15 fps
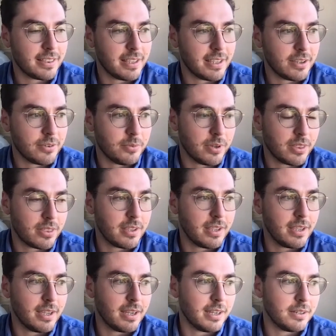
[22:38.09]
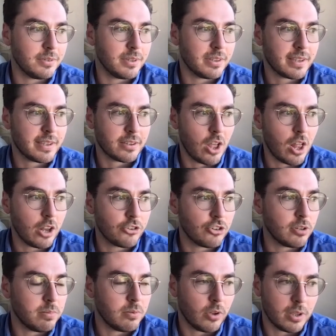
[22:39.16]
I think, with technology
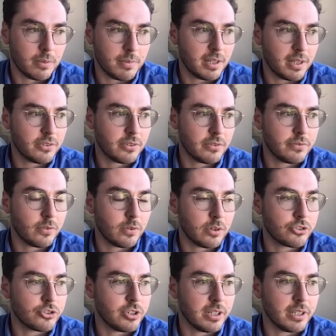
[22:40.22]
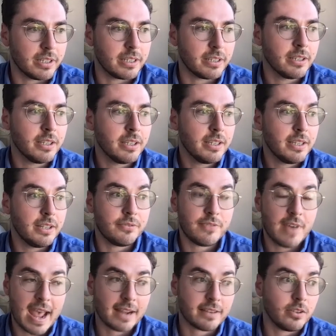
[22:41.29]
deployments. Unfortunately, in
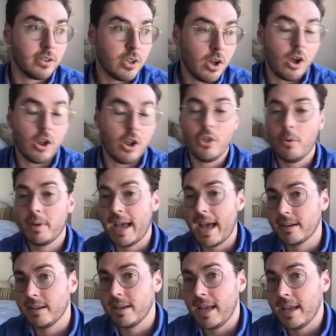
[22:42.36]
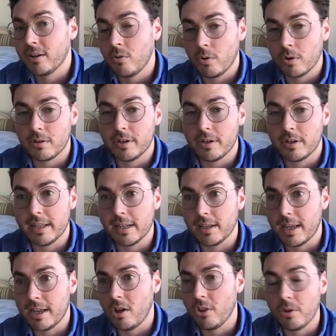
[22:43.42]
fact, although we had headquarters
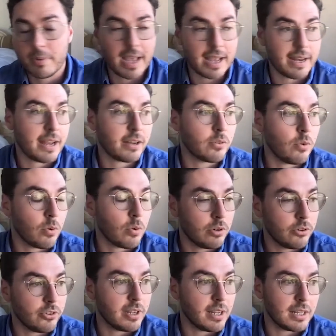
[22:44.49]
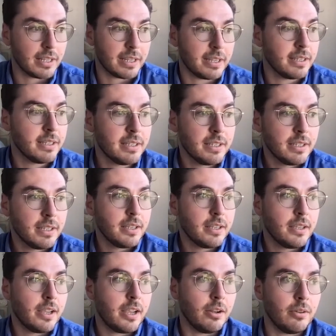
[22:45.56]
in Italy,
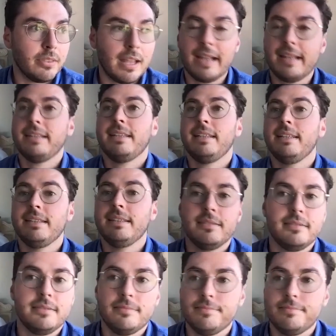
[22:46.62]
98%